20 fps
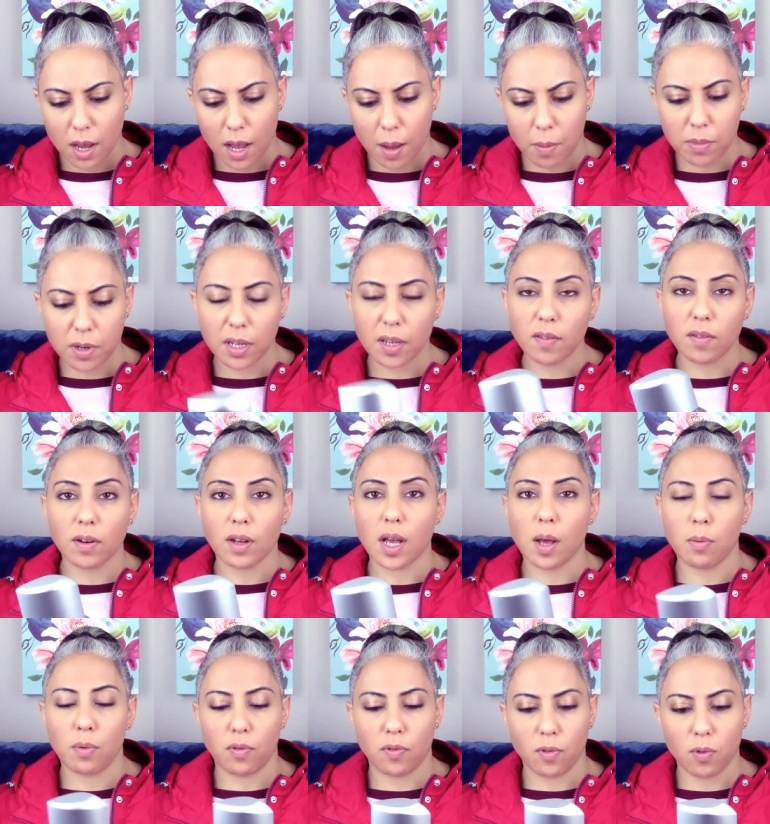I'm gonna give it a
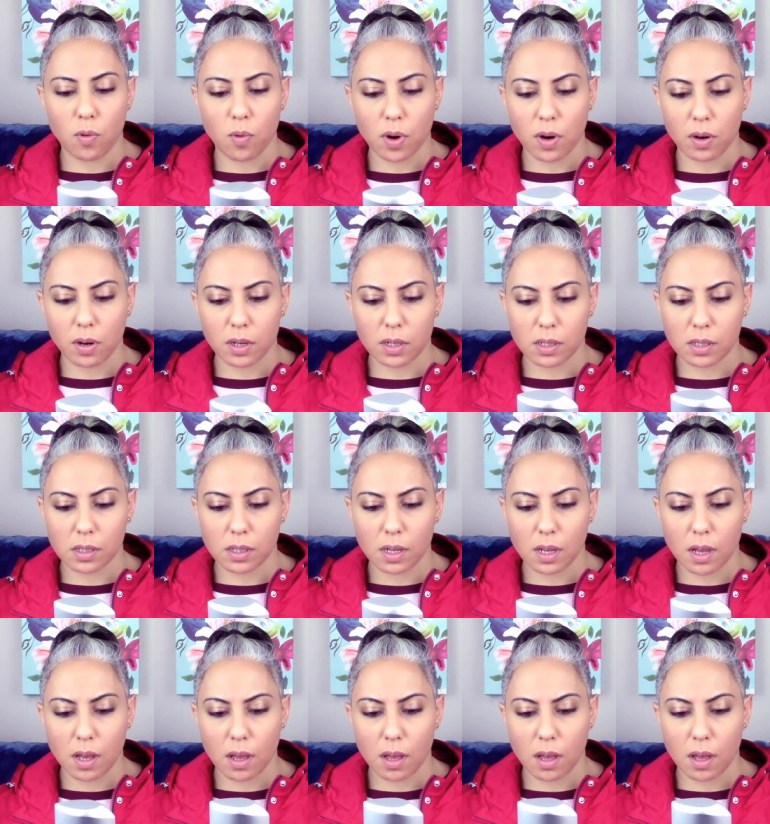couple full wearings.